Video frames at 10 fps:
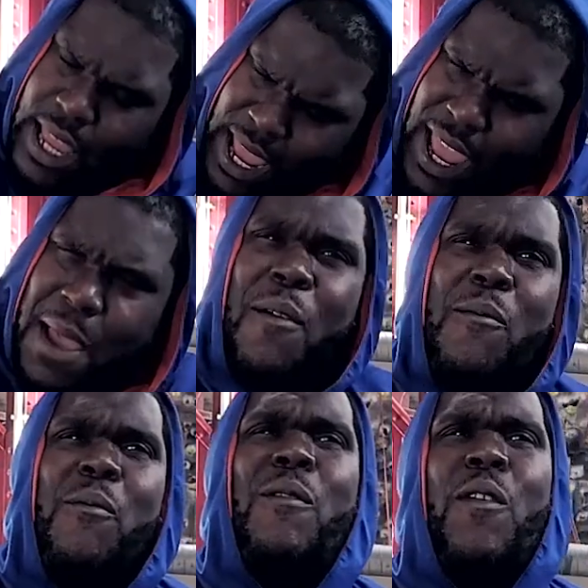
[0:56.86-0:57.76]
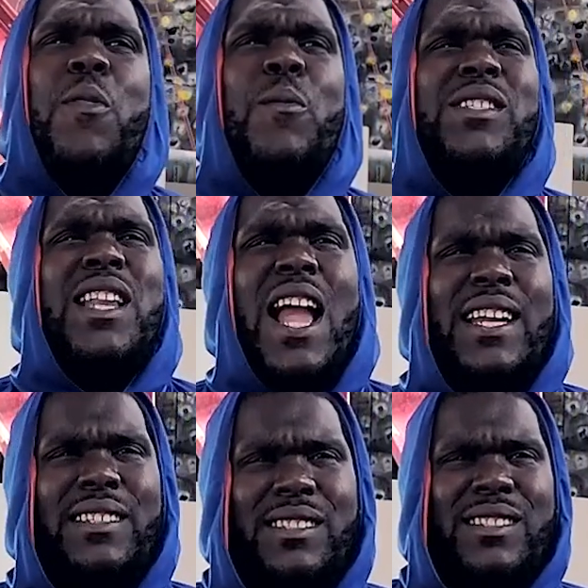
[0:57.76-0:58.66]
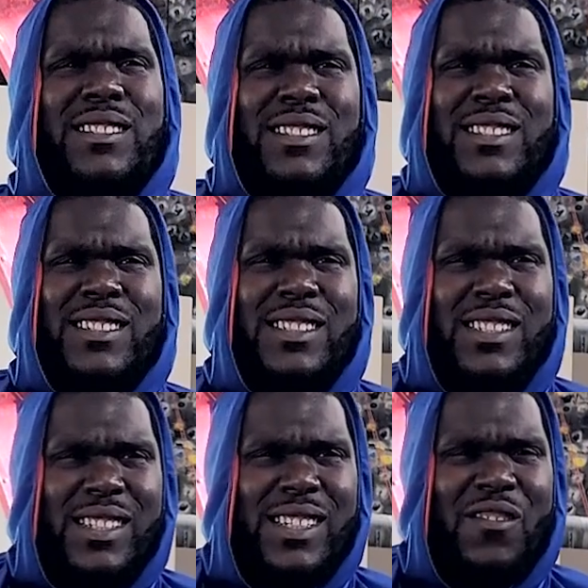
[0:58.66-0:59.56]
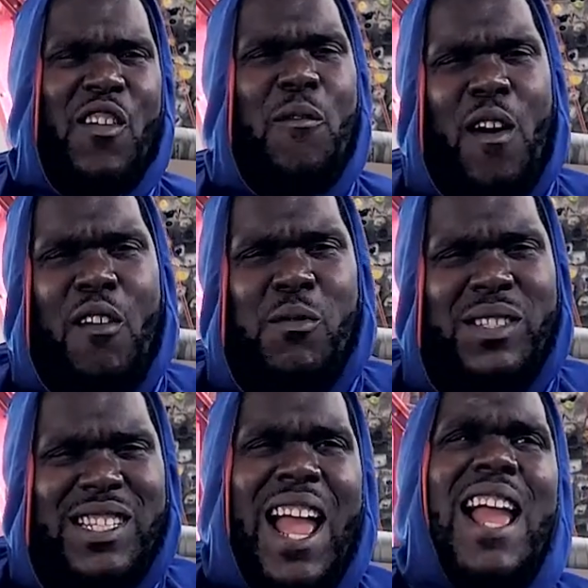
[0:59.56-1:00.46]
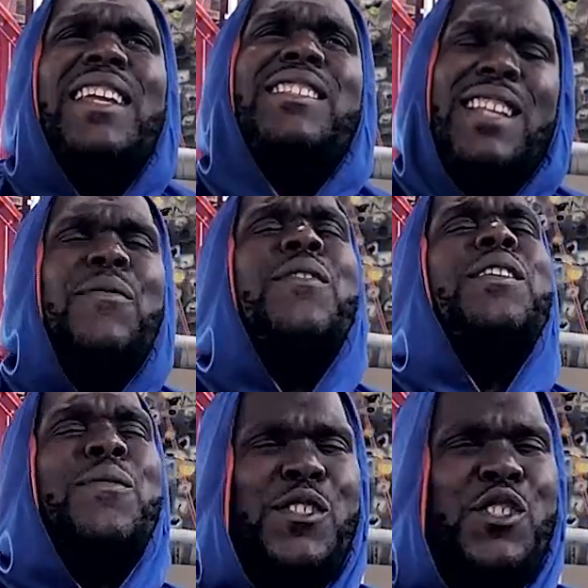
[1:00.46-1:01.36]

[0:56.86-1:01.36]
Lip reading: Yeah, but my father was nice. My father was nice, definitely, for